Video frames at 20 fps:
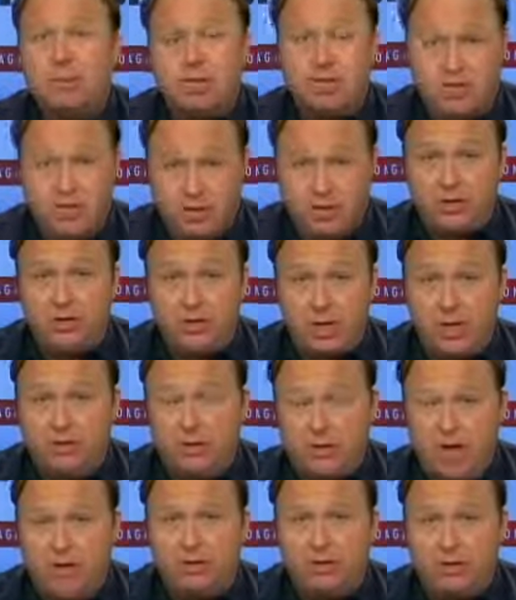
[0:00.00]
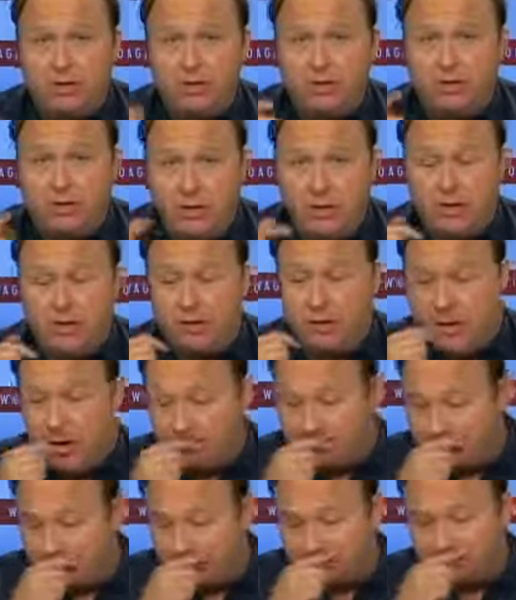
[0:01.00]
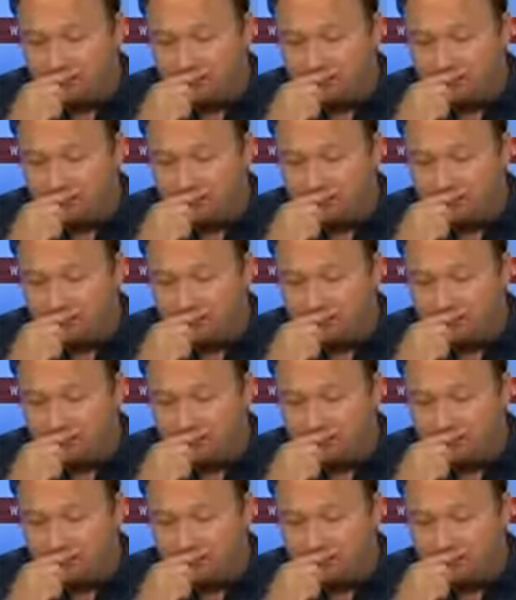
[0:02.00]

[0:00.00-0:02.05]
because of this show and others and the internet,